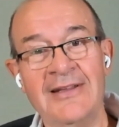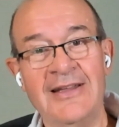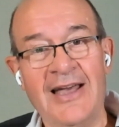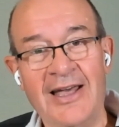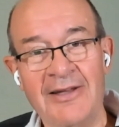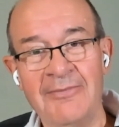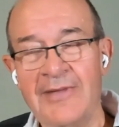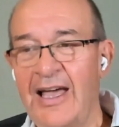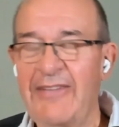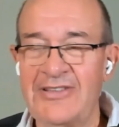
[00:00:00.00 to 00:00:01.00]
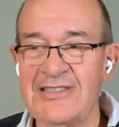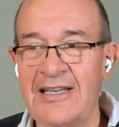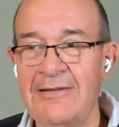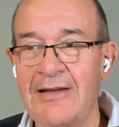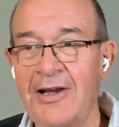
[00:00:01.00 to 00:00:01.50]
Oh. Um, I have to
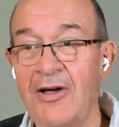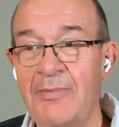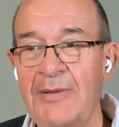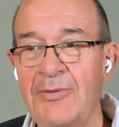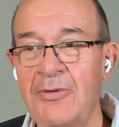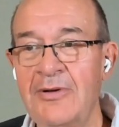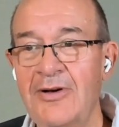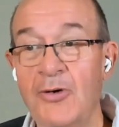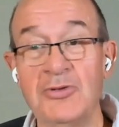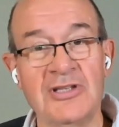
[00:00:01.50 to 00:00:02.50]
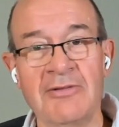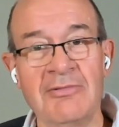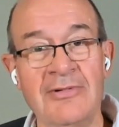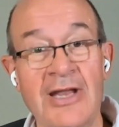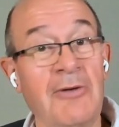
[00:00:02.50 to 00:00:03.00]
say, a lot of people
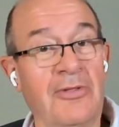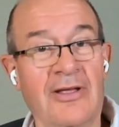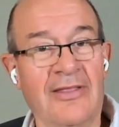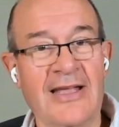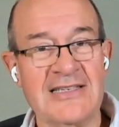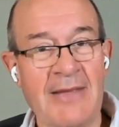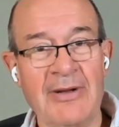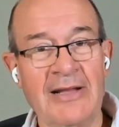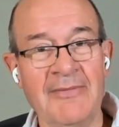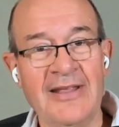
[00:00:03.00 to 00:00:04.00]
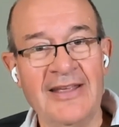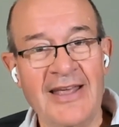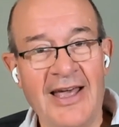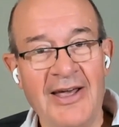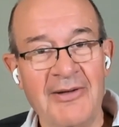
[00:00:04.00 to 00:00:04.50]
also know that that's happening,
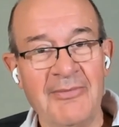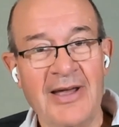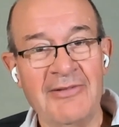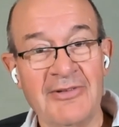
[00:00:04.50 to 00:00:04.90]
um, yeah.